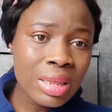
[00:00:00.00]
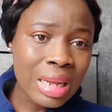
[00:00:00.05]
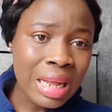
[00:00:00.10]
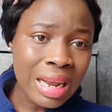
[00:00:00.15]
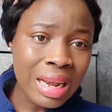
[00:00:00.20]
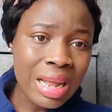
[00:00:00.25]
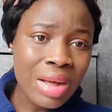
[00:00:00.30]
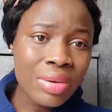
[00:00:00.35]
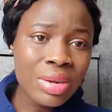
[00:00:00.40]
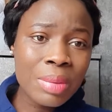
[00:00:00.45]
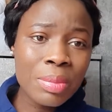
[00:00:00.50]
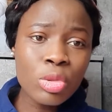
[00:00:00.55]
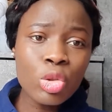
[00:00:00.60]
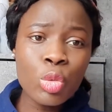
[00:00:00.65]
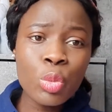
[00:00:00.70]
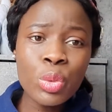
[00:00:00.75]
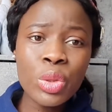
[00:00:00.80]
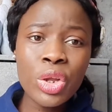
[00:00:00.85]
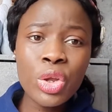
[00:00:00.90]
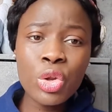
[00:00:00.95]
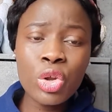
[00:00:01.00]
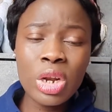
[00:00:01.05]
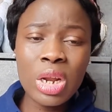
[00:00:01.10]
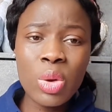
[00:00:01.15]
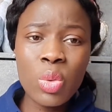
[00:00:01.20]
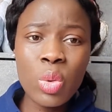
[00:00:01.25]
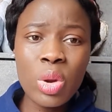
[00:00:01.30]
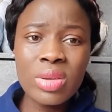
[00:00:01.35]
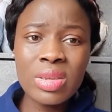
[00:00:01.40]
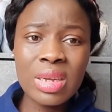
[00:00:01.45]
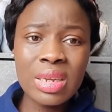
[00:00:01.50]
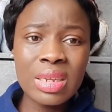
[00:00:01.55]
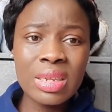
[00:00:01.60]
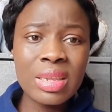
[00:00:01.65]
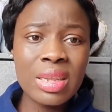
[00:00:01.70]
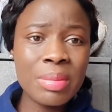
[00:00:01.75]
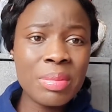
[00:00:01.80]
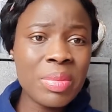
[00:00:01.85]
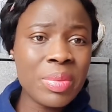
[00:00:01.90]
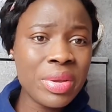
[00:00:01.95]
allow them to be taken on a voice and
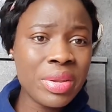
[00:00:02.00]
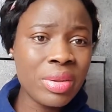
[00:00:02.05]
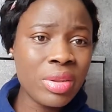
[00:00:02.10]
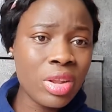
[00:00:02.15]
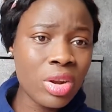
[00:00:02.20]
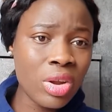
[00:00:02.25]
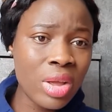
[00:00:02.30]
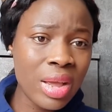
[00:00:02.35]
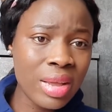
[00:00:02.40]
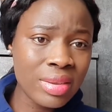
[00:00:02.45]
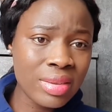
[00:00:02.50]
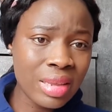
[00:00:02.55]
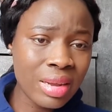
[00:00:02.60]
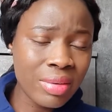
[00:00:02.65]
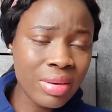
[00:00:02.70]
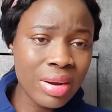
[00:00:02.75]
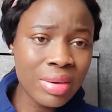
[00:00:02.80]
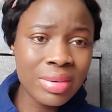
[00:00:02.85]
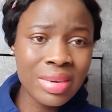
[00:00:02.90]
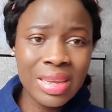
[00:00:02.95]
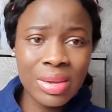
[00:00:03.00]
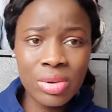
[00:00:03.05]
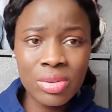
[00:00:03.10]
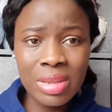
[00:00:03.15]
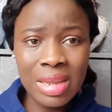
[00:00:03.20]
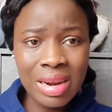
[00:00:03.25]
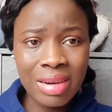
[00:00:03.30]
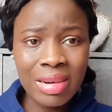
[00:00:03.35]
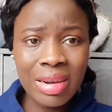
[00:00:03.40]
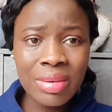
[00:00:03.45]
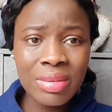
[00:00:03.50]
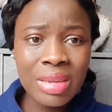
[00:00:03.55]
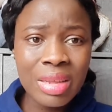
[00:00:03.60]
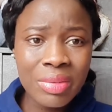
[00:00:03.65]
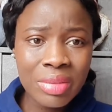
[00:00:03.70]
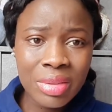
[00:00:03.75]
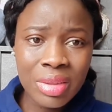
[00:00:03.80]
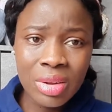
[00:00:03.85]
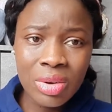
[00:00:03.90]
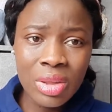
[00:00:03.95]
the lawyer is around, they are not around.
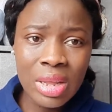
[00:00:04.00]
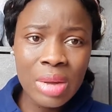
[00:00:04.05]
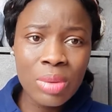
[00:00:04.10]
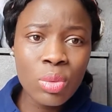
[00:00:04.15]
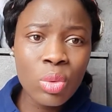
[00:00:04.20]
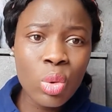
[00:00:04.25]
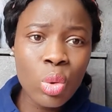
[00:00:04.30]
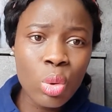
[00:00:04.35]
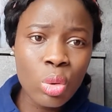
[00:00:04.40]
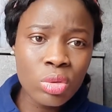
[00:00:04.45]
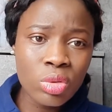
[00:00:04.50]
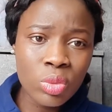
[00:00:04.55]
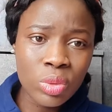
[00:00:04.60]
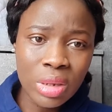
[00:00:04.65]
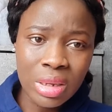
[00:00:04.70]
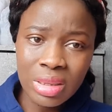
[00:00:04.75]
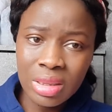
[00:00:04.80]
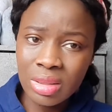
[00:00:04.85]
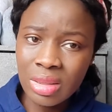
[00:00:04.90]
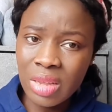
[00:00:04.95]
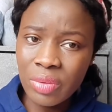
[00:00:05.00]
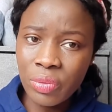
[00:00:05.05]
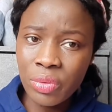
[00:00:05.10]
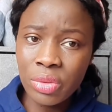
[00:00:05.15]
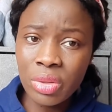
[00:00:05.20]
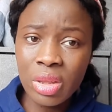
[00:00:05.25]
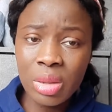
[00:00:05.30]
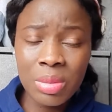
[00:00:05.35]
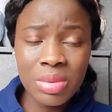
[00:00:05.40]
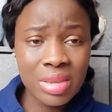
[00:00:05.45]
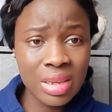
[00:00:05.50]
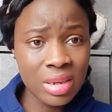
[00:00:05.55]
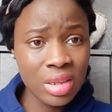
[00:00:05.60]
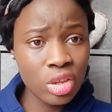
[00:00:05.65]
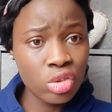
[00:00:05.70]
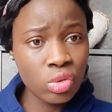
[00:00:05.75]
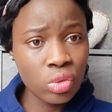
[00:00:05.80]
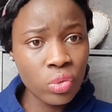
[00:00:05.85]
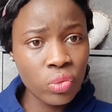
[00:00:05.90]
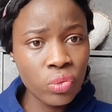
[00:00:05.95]
The lawyer goes without interviewing them is an
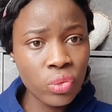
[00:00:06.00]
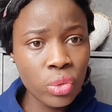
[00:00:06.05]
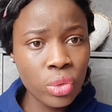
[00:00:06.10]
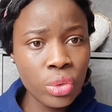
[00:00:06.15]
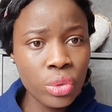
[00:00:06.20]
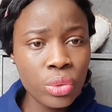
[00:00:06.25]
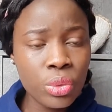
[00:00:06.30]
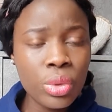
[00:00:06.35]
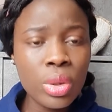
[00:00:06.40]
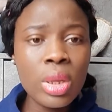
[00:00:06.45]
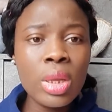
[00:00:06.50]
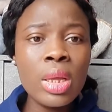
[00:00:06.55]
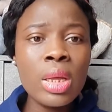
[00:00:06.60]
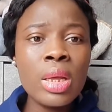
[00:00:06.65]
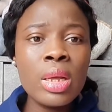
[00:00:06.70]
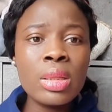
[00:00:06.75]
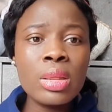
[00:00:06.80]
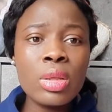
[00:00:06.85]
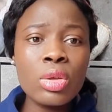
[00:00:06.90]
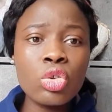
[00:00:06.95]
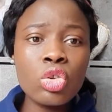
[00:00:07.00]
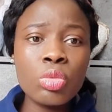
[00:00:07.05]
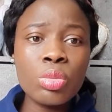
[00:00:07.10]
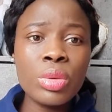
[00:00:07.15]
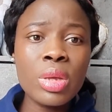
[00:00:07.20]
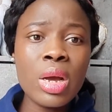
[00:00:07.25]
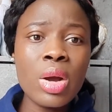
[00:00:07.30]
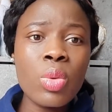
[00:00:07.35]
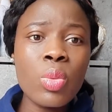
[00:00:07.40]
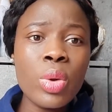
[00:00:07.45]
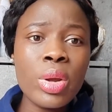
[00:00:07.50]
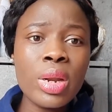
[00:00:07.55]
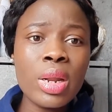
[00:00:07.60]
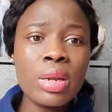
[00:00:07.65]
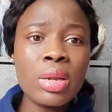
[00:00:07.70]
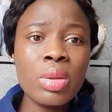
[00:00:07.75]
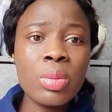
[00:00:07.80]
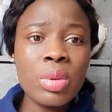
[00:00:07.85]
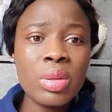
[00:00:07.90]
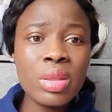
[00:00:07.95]
issue for you. They should be aware
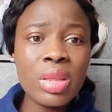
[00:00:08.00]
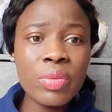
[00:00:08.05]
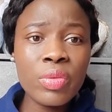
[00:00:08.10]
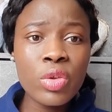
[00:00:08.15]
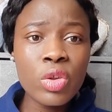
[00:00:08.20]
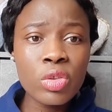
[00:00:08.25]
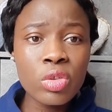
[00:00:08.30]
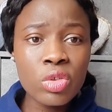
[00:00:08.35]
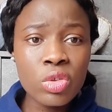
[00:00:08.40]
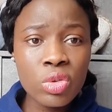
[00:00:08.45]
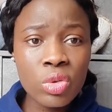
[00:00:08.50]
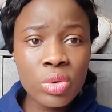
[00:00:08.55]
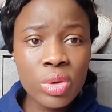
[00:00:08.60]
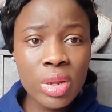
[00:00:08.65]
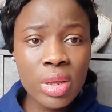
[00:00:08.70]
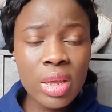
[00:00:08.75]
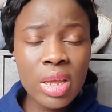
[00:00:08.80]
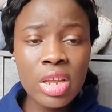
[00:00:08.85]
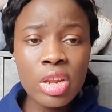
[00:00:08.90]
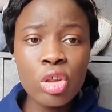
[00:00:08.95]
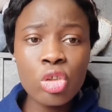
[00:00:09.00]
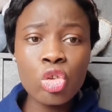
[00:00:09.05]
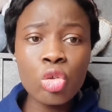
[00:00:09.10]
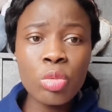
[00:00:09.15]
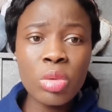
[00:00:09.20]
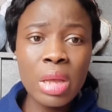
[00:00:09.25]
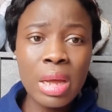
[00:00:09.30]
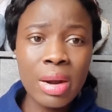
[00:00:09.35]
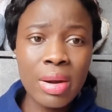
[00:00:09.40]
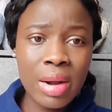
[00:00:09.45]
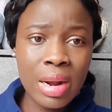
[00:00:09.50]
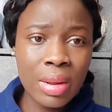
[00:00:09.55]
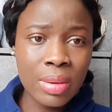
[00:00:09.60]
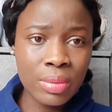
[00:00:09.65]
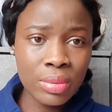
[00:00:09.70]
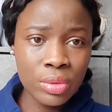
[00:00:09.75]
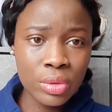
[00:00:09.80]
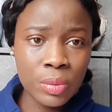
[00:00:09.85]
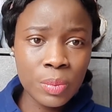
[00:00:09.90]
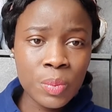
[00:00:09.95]
that they will be interviewed on social day and they should be
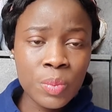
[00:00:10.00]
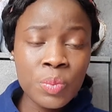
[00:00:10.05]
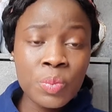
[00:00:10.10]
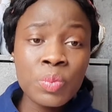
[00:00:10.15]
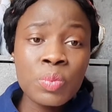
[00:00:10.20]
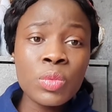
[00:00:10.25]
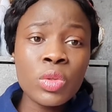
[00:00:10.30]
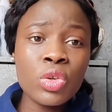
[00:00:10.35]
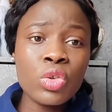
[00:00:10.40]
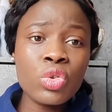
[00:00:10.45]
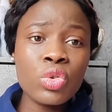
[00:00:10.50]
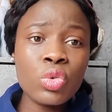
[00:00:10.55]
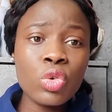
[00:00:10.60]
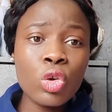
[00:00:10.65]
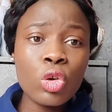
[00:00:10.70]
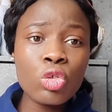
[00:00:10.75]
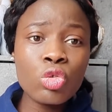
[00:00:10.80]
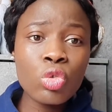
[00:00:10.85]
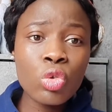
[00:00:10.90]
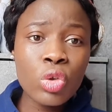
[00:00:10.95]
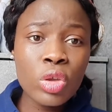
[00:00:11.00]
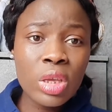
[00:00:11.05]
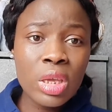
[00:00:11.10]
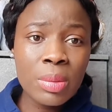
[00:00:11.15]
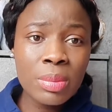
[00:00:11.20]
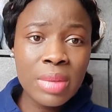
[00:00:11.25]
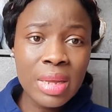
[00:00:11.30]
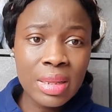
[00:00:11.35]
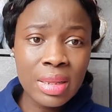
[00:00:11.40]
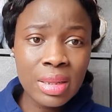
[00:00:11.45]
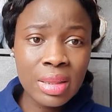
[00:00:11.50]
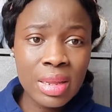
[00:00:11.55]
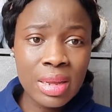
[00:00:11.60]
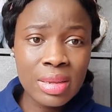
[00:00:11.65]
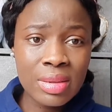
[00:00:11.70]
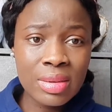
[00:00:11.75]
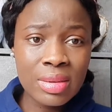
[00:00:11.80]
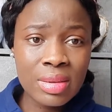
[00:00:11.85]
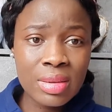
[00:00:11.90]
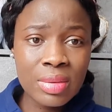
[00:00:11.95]
around. You should also keep their data